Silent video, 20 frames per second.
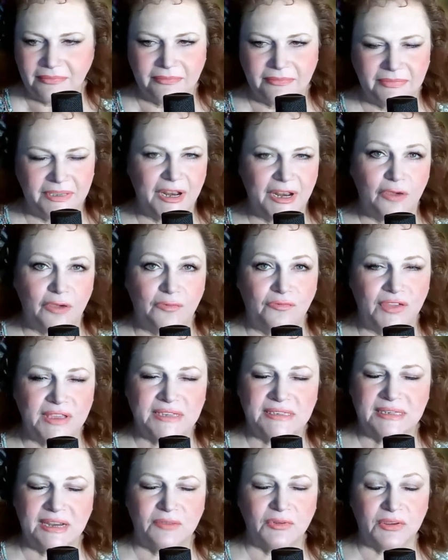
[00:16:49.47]
you know,
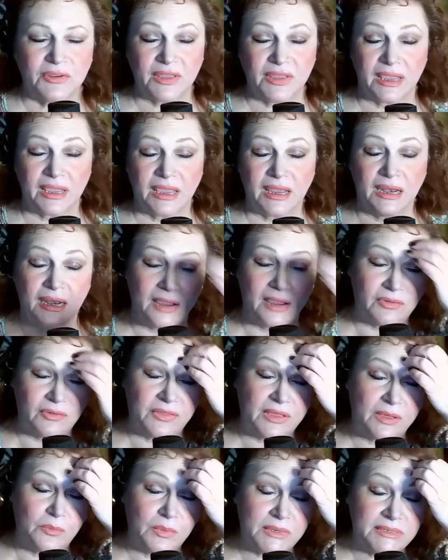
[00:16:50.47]
fixing everything, and
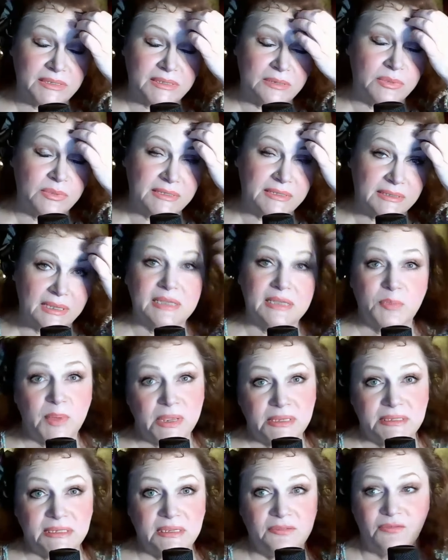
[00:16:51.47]
everything was, it was
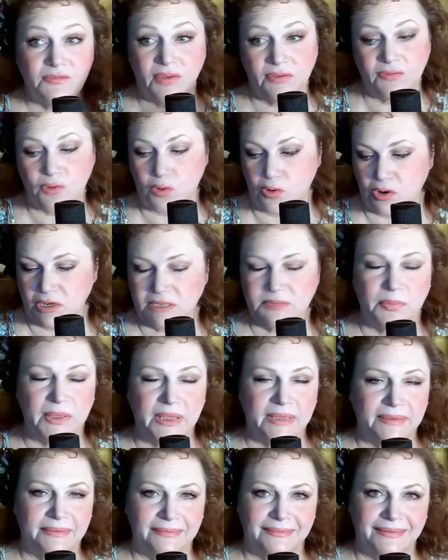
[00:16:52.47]
expensive, of course,
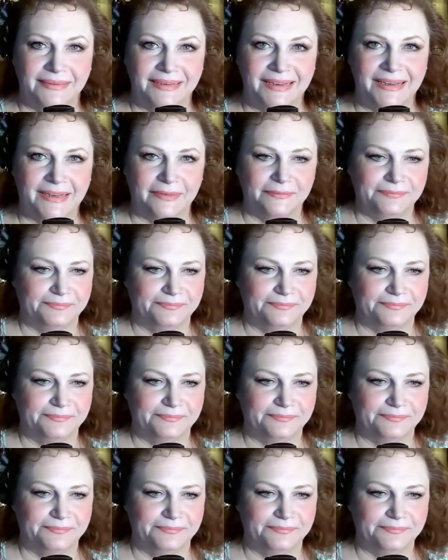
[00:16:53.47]
but you know,